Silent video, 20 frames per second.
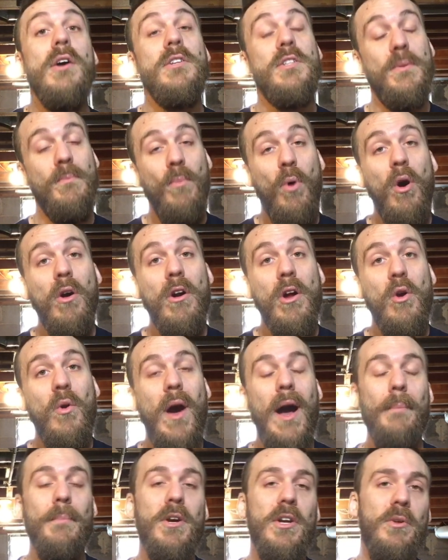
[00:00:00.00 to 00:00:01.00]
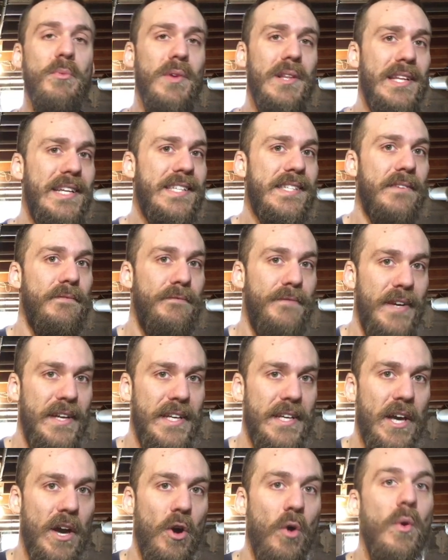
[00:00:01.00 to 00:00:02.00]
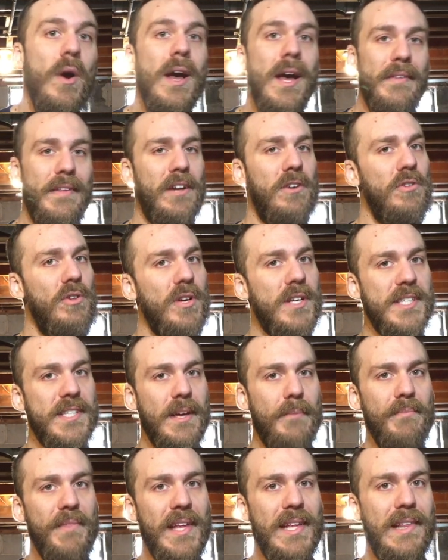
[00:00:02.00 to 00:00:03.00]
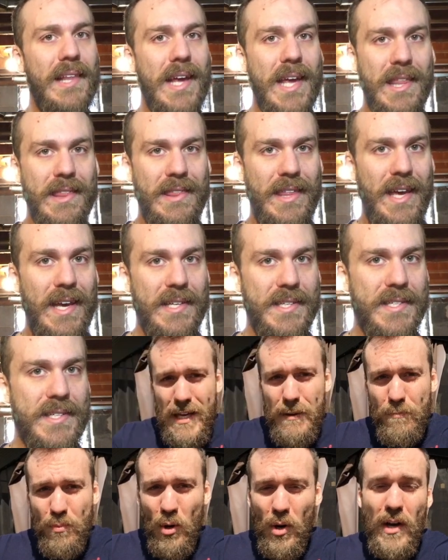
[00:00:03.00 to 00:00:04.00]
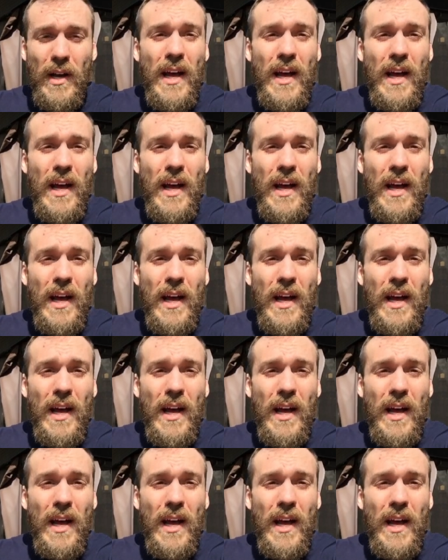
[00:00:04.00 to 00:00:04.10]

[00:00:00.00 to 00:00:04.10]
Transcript: Tomorrow I'm gonna release a video that'll look something like this.